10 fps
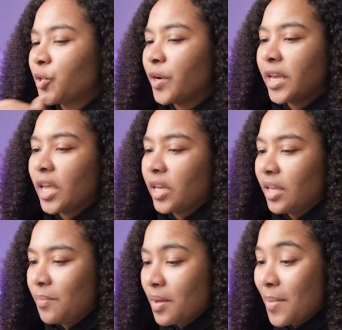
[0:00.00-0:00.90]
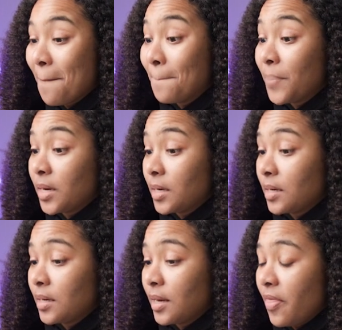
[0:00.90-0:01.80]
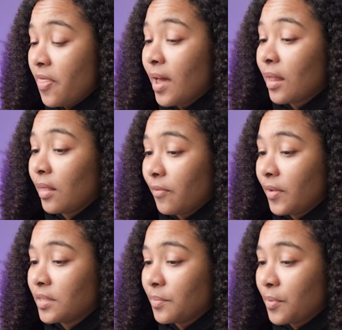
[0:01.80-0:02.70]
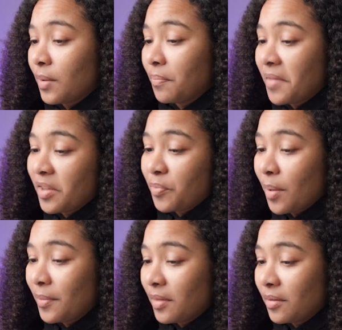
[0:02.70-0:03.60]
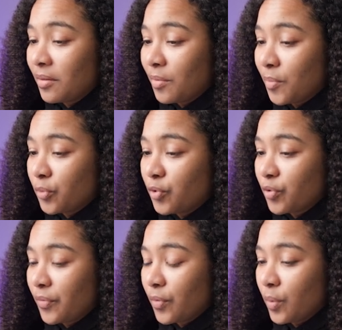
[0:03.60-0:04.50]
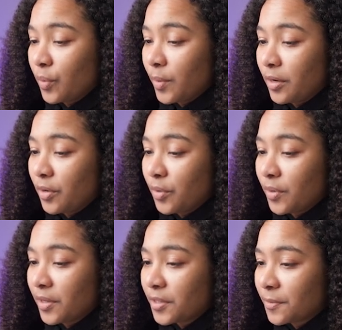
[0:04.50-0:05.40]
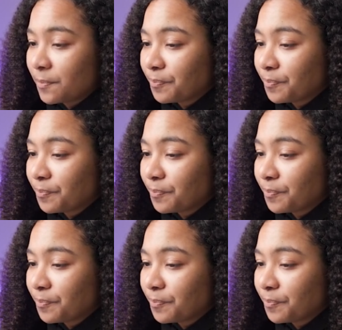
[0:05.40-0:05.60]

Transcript: create a calculate BMI button and that'll fix the problem. That's probably the most straightforward way to do this.